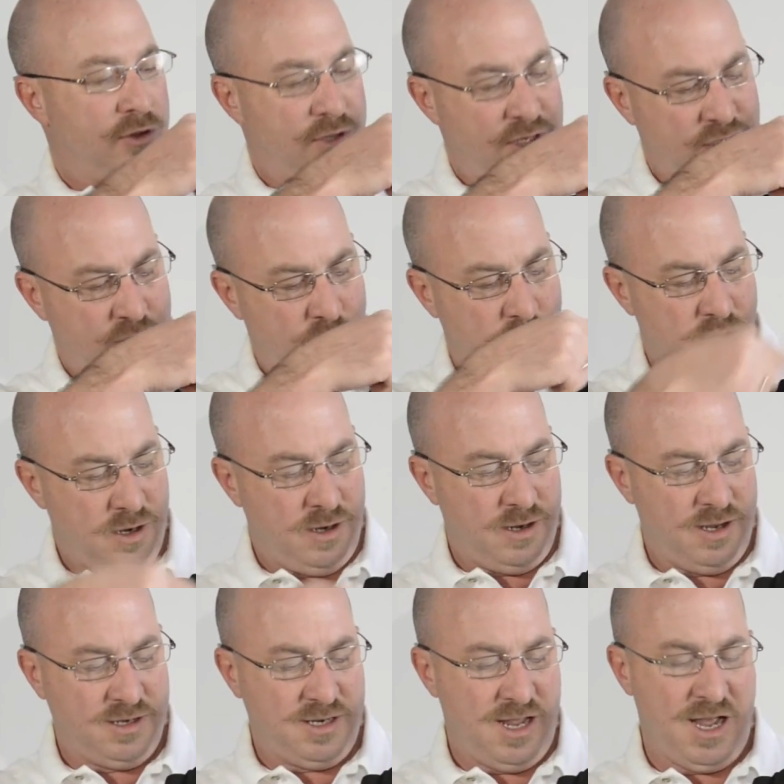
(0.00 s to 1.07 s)
So this
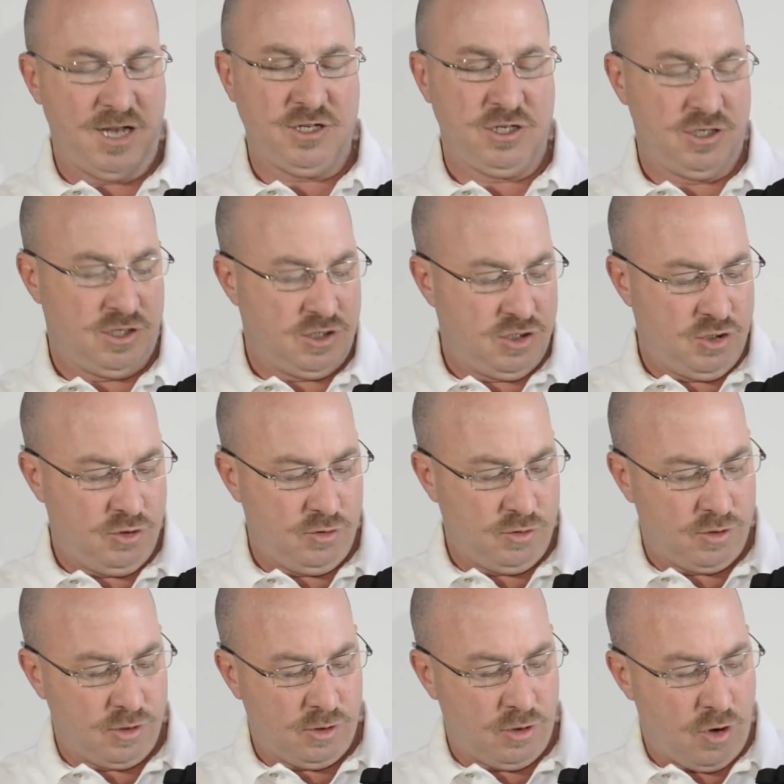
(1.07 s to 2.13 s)
one attaches
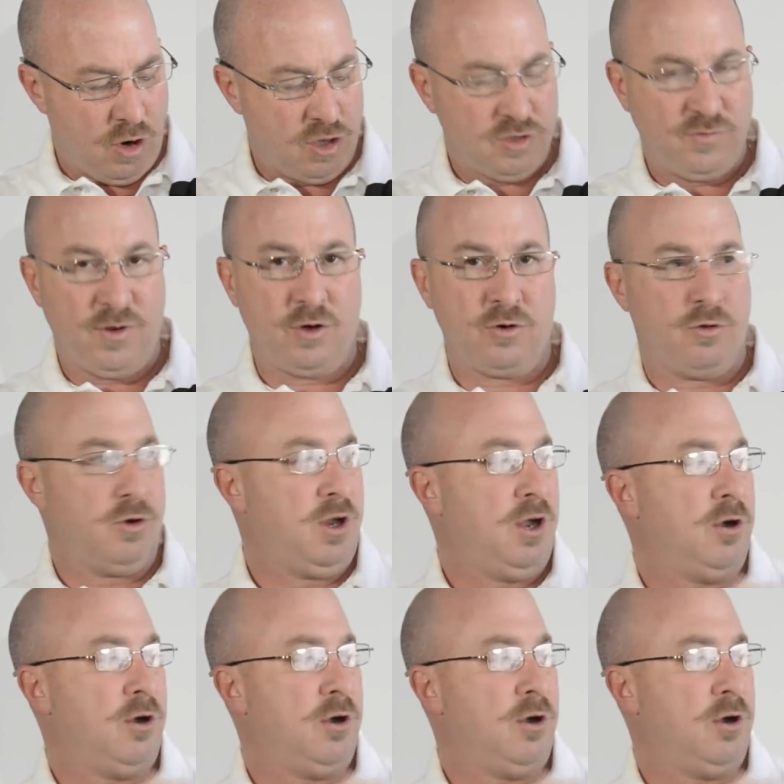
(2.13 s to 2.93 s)
to the large Velcro